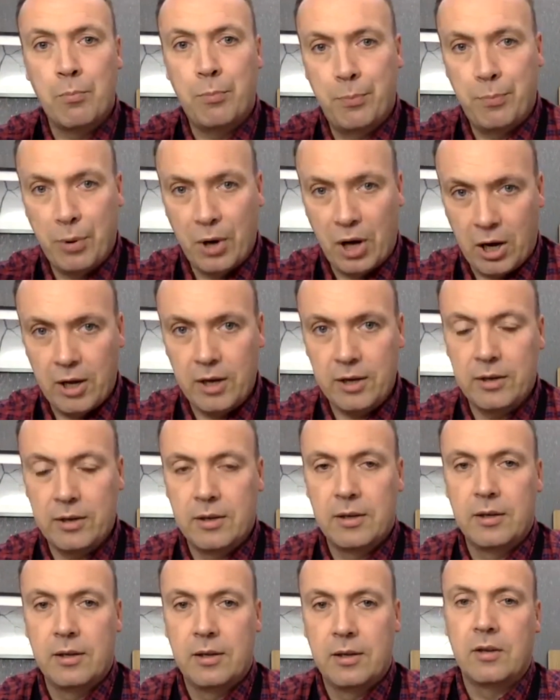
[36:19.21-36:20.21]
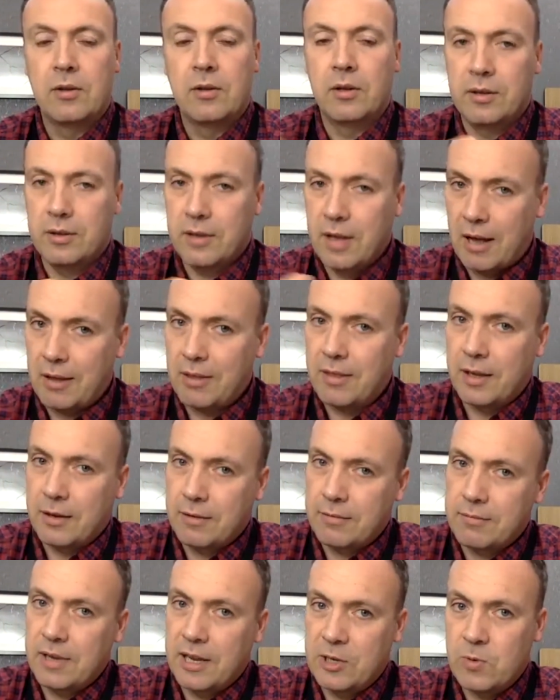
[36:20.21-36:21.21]
But I
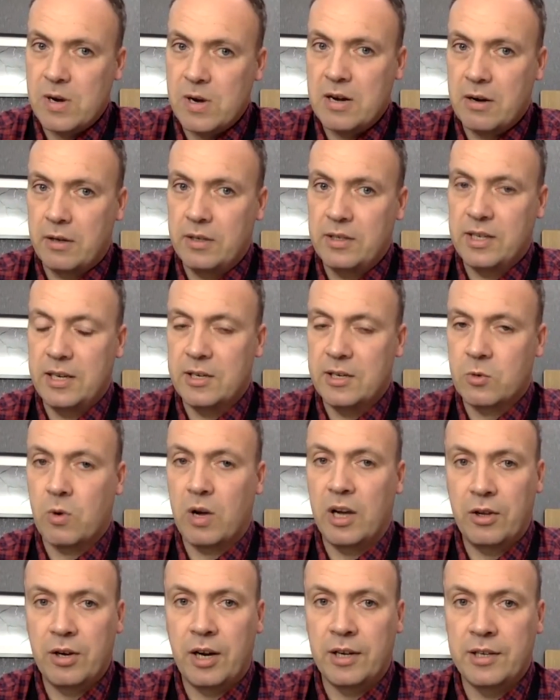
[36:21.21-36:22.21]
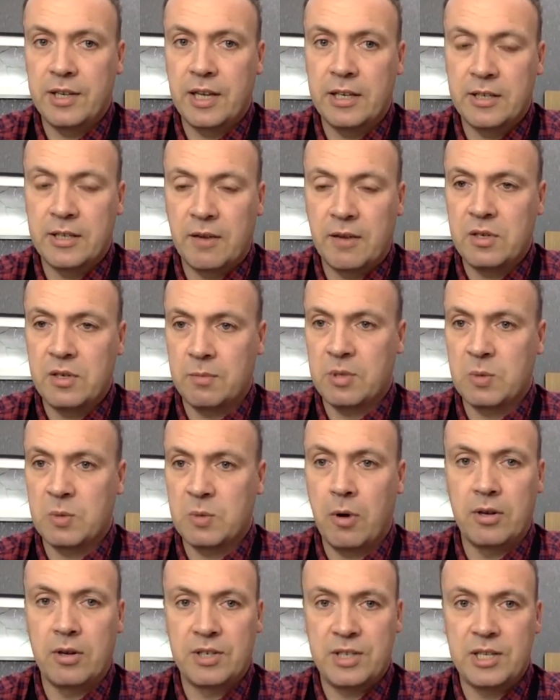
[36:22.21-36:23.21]
think in 2019 it's quite a good idea to have some
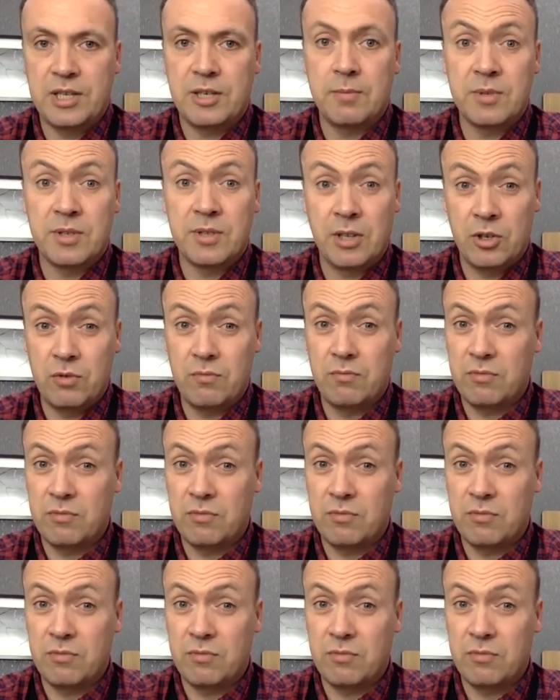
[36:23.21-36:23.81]
smart systems that